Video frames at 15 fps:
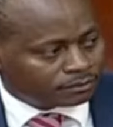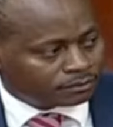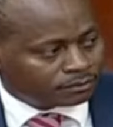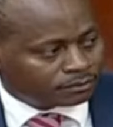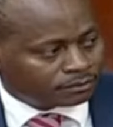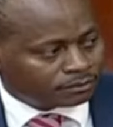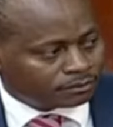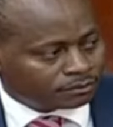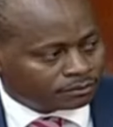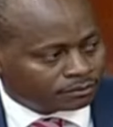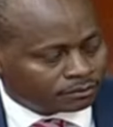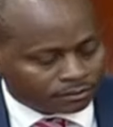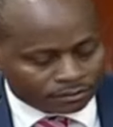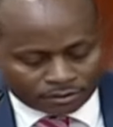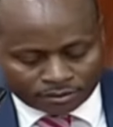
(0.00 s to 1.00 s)
your phone number
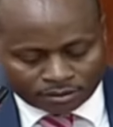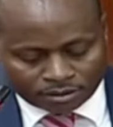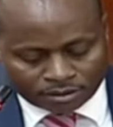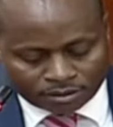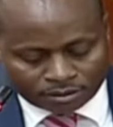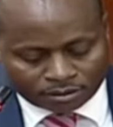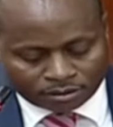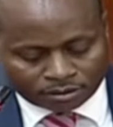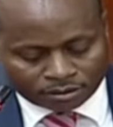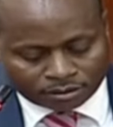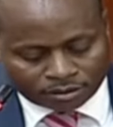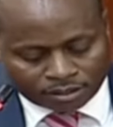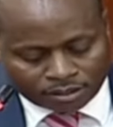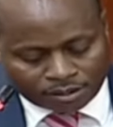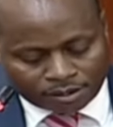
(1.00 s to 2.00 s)
in this
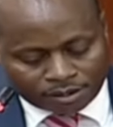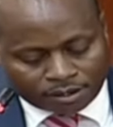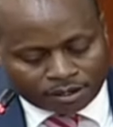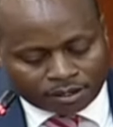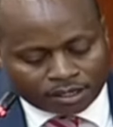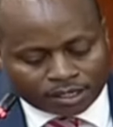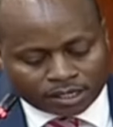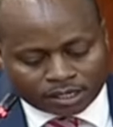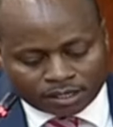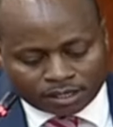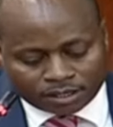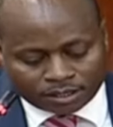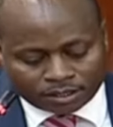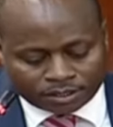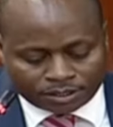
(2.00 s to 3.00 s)
conversation.
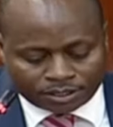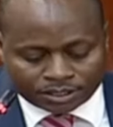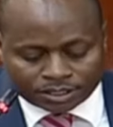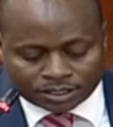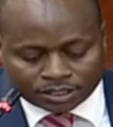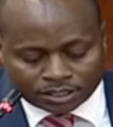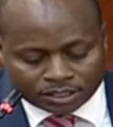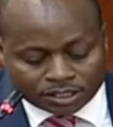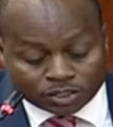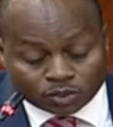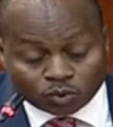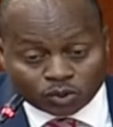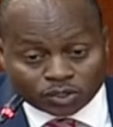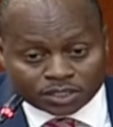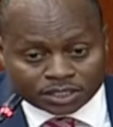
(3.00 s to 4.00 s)
This
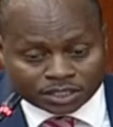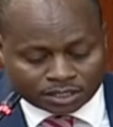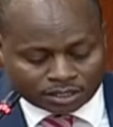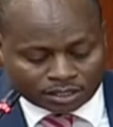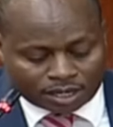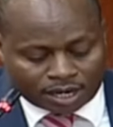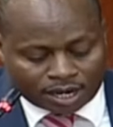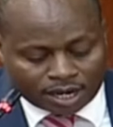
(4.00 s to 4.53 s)
is what